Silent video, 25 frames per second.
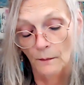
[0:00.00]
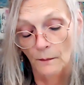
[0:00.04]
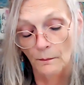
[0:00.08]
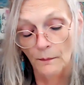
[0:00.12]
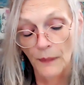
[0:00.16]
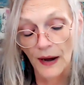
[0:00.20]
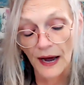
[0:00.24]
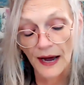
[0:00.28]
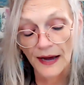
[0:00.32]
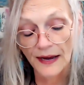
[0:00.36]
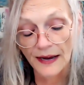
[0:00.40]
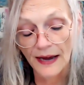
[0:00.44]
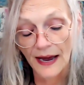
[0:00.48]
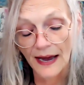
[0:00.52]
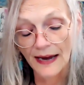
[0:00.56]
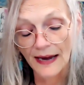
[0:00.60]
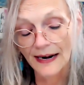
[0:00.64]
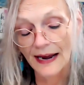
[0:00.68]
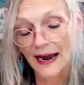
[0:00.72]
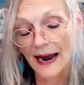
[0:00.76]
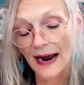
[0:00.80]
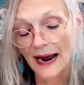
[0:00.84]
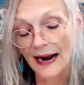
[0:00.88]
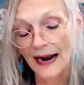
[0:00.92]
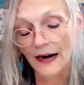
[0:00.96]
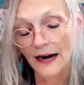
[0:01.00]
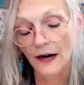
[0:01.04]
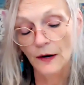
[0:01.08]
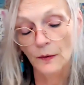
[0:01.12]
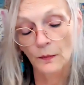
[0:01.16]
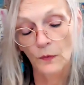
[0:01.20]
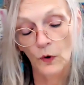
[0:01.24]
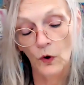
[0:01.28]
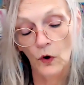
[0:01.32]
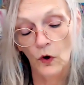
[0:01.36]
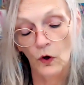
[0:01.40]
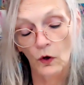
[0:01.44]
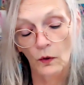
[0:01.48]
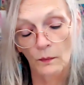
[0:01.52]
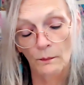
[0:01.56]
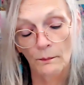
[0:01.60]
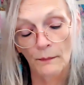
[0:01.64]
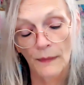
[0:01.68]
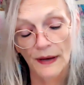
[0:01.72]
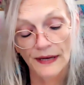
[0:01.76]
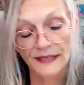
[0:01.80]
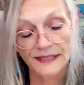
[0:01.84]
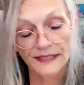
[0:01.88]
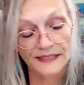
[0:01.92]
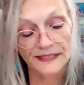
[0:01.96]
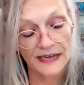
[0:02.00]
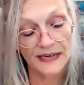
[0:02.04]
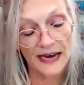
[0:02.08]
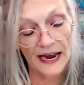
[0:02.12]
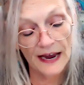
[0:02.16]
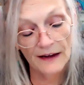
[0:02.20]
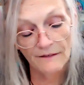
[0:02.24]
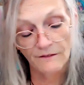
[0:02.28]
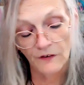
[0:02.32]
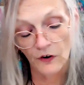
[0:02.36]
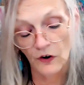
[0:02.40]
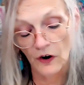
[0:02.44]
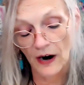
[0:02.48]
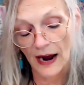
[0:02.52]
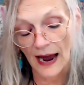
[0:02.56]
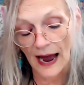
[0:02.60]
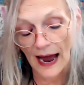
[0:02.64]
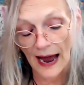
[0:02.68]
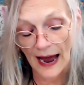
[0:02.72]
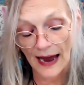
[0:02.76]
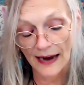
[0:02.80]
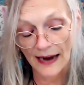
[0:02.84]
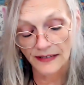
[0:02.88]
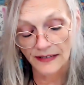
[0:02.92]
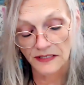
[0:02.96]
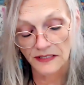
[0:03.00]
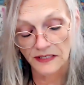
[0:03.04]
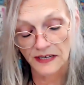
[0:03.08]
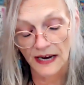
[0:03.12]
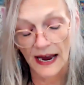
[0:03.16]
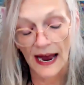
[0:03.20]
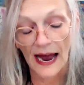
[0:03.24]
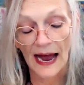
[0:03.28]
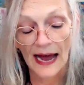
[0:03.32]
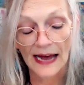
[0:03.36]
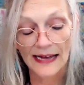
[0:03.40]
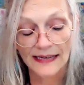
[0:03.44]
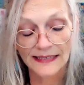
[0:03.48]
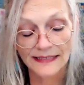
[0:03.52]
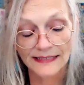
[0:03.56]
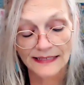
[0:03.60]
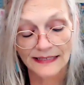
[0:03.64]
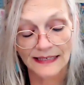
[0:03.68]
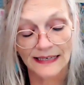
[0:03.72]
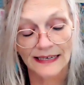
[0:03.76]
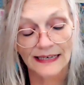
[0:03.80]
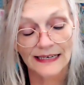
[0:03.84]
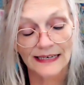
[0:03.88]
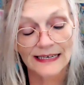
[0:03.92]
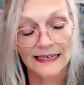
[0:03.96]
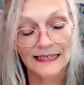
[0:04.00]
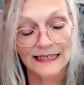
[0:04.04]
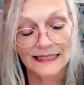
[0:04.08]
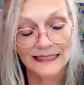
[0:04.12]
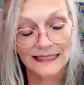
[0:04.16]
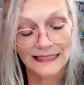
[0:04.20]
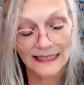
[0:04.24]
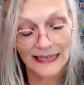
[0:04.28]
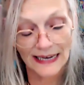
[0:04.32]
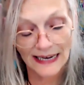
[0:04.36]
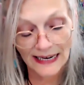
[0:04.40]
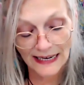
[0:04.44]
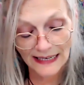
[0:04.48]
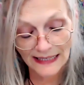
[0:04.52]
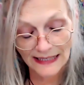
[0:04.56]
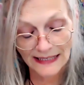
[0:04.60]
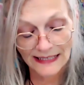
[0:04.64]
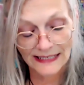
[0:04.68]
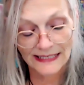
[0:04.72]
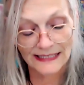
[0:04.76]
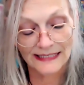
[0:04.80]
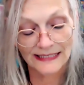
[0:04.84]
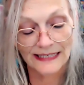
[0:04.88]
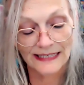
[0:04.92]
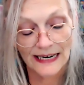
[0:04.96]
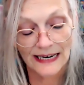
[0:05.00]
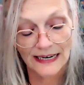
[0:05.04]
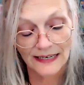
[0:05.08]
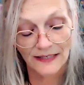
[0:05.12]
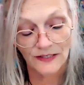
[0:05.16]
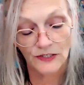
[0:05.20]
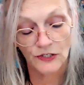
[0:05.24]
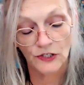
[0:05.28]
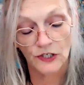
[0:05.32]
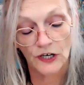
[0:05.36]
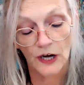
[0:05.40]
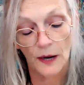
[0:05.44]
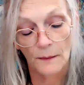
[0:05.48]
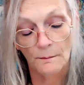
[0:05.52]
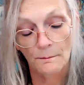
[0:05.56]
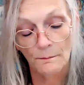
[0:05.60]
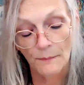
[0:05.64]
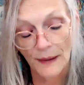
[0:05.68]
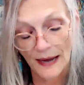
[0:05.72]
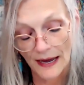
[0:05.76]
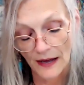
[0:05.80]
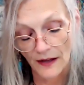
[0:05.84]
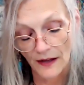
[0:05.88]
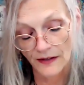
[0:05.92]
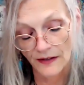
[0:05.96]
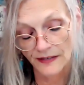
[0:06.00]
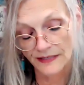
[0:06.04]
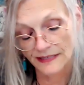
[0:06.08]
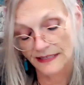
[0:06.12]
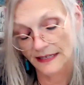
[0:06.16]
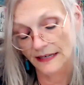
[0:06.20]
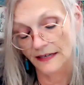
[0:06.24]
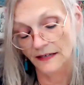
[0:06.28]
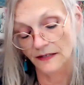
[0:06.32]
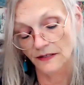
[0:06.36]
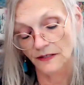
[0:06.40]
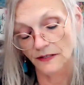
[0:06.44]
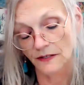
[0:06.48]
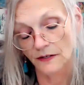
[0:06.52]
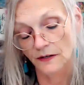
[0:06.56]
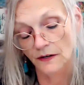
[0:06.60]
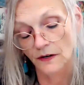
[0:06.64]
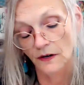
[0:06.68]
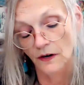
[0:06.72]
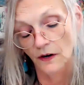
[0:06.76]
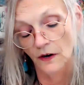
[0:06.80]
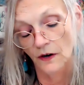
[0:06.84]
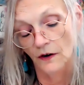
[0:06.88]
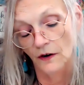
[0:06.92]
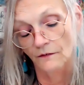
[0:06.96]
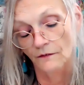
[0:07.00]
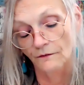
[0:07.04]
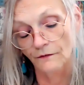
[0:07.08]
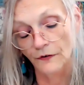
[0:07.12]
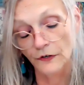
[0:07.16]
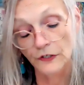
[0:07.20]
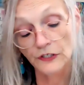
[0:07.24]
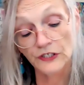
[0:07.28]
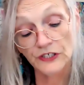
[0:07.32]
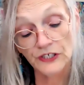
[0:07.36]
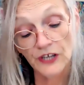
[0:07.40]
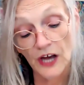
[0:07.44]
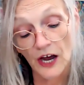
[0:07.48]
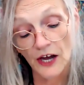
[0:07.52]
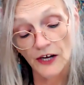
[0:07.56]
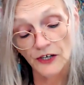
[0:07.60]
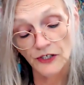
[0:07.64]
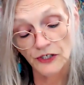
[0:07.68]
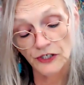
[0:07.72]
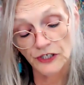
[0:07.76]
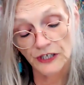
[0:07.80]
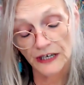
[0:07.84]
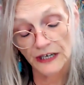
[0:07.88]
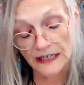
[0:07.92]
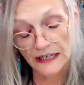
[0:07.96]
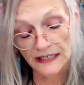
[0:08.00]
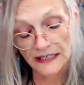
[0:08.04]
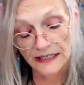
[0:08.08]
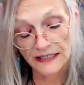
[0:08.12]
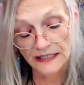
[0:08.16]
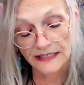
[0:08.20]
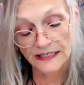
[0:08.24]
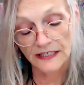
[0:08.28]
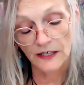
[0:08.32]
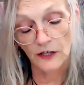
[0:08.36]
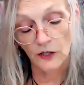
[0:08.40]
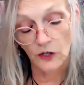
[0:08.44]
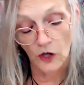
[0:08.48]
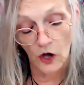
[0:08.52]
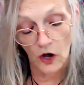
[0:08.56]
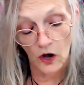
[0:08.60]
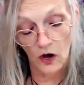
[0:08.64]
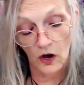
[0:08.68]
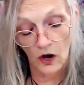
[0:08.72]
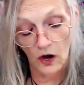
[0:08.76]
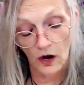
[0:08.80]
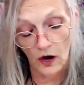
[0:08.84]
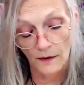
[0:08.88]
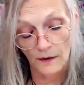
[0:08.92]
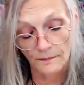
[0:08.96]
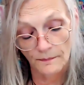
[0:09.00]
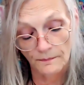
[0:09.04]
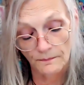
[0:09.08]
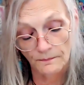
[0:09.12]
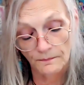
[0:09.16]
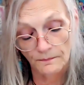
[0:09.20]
But an animal must ever act as its instinct compels it, for such is the law.